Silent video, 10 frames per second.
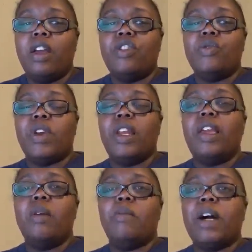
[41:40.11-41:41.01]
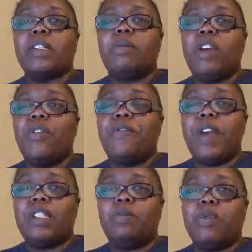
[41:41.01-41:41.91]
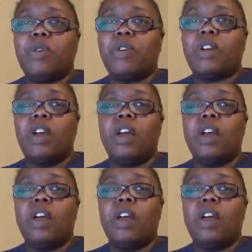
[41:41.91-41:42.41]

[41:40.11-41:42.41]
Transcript: You can inbox me on Facebook.